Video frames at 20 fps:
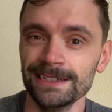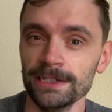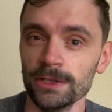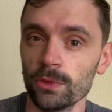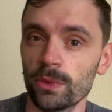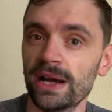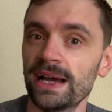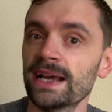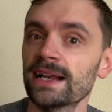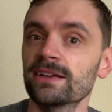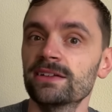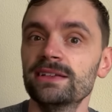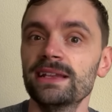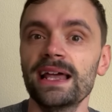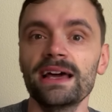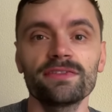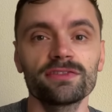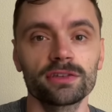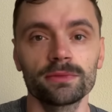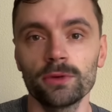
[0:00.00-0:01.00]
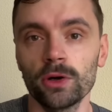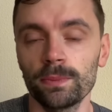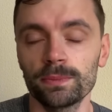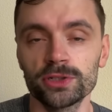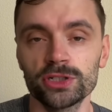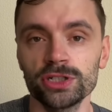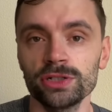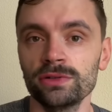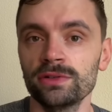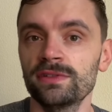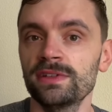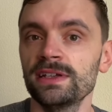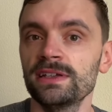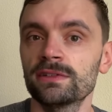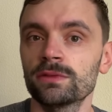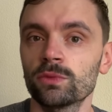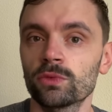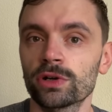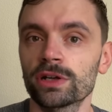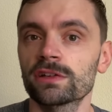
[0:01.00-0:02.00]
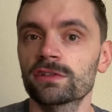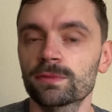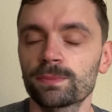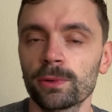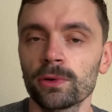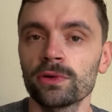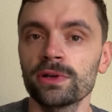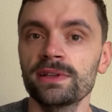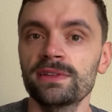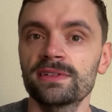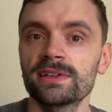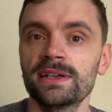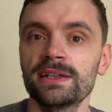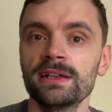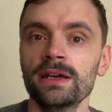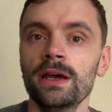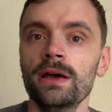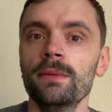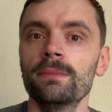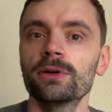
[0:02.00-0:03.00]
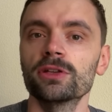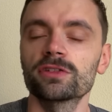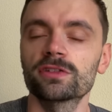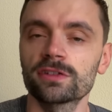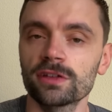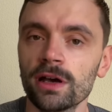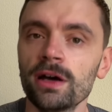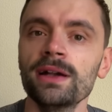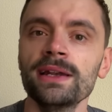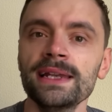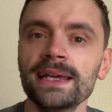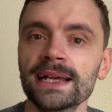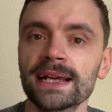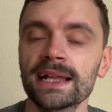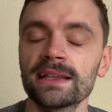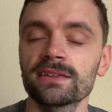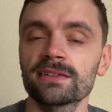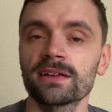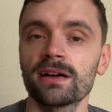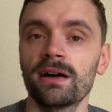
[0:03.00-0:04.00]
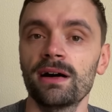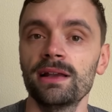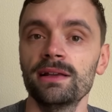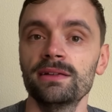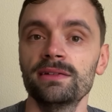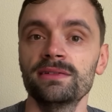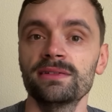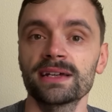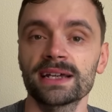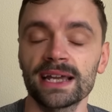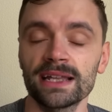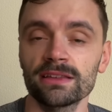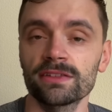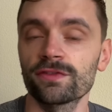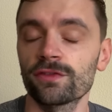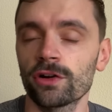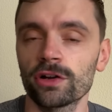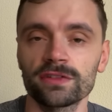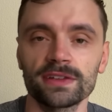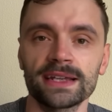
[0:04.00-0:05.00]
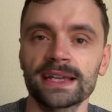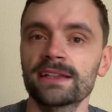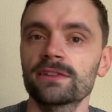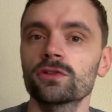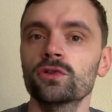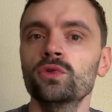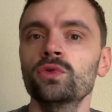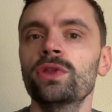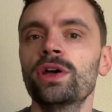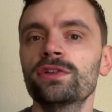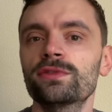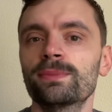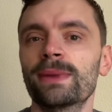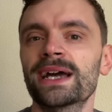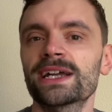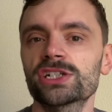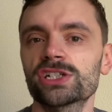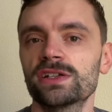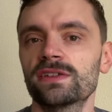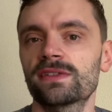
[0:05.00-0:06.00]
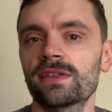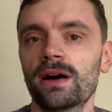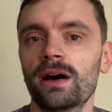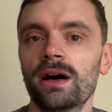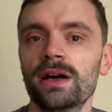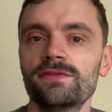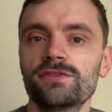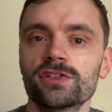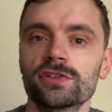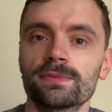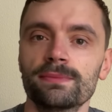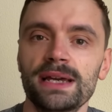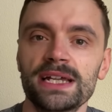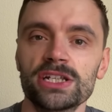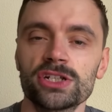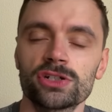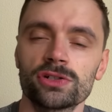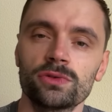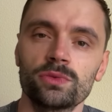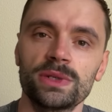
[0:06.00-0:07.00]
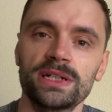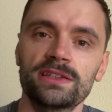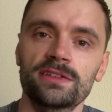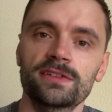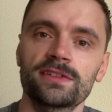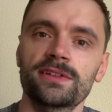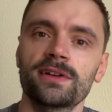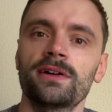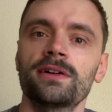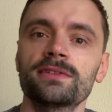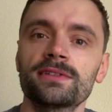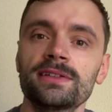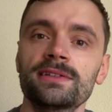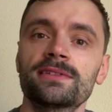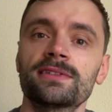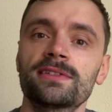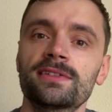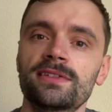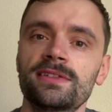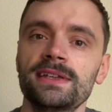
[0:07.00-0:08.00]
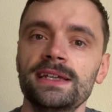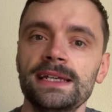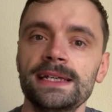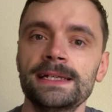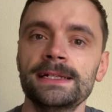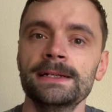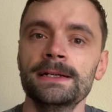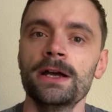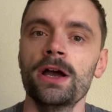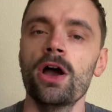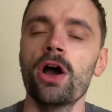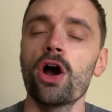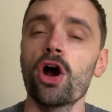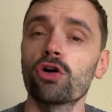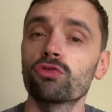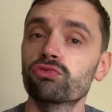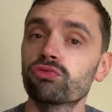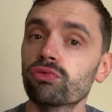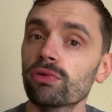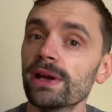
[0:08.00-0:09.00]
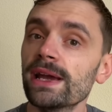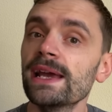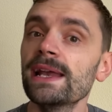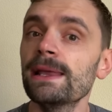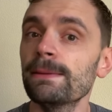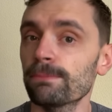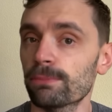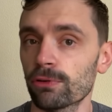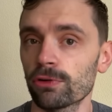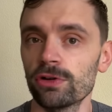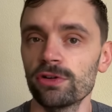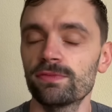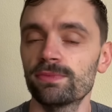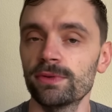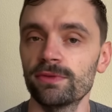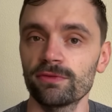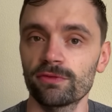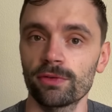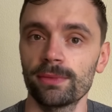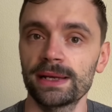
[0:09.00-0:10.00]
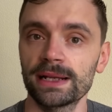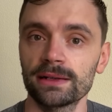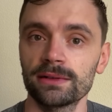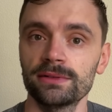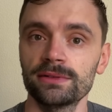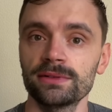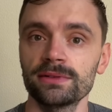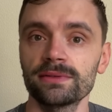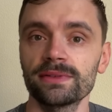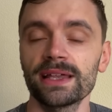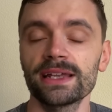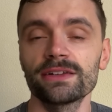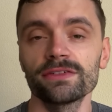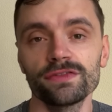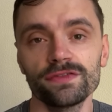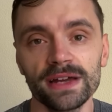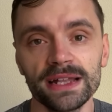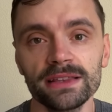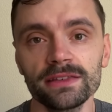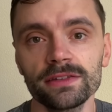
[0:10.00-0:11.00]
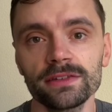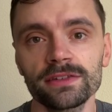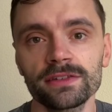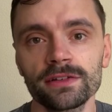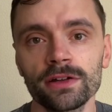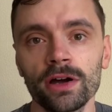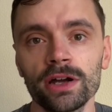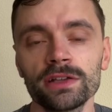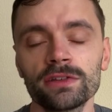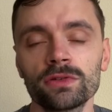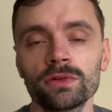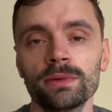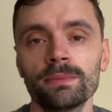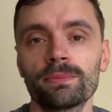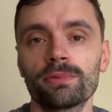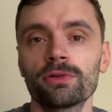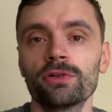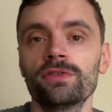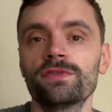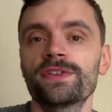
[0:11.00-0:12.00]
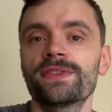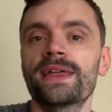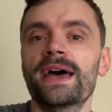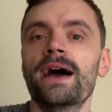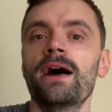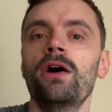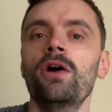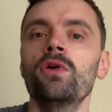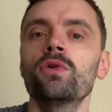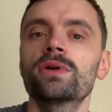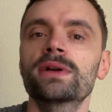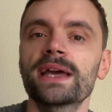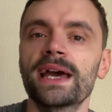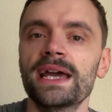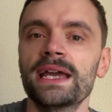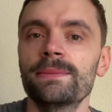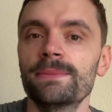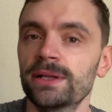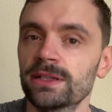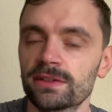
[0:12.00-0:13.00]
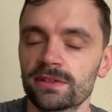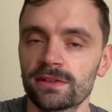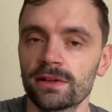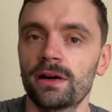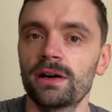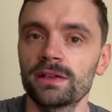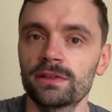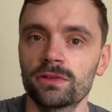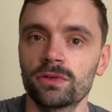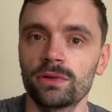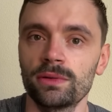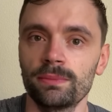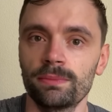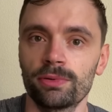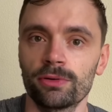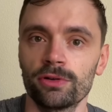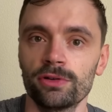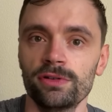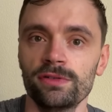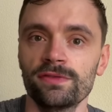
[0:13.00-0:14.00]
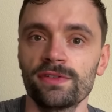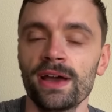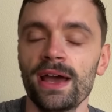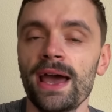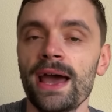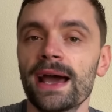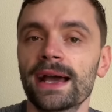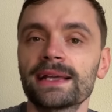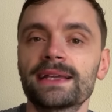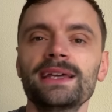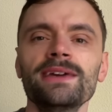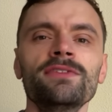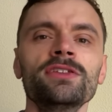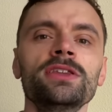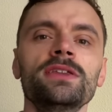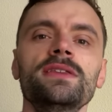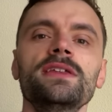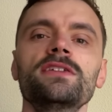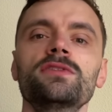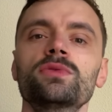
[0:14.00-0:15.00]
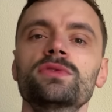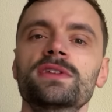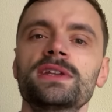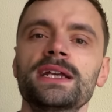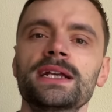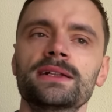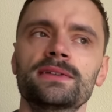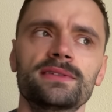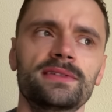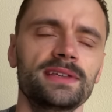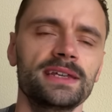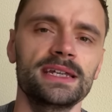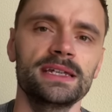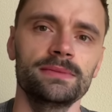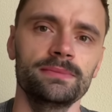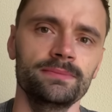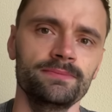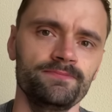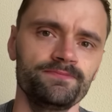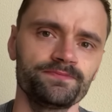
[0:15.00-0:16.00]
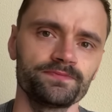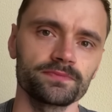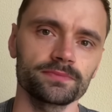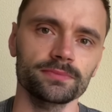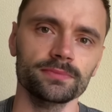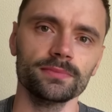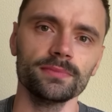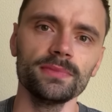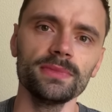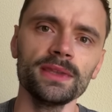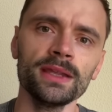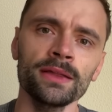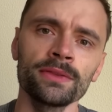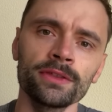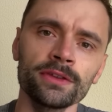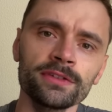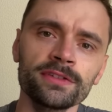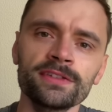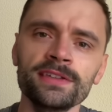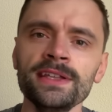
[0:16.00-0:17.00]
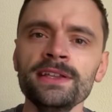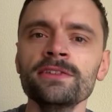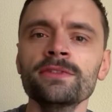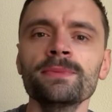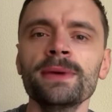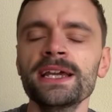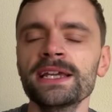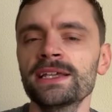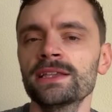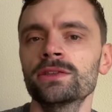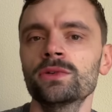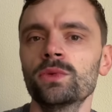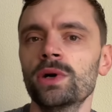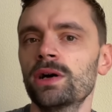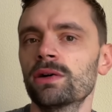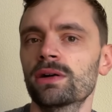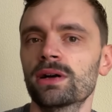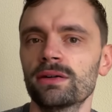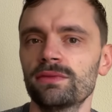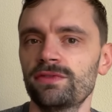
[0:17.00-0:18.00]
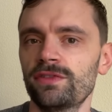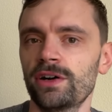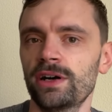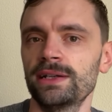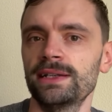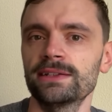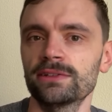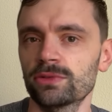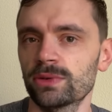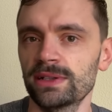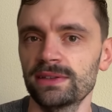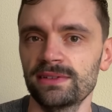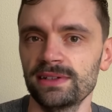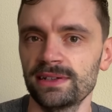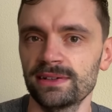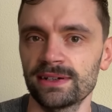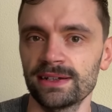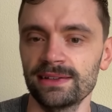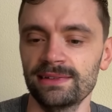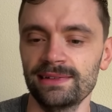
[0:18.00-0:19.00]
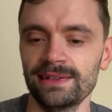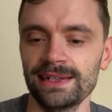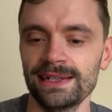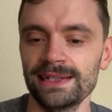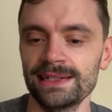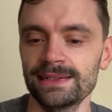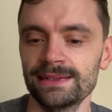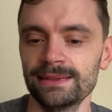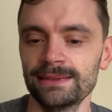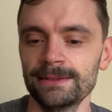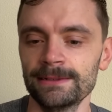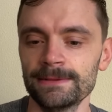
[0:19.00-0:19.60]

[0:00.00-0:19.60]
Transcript: where England left some opportunities and were exploited. But certainly against Ireland, against France, against all those matches that I've just mentioned, we'd started to see a real improvement from England. Their defence had started to improve and their whole game had started to improve. And given that this was an England team that since making the World Cup final in 2019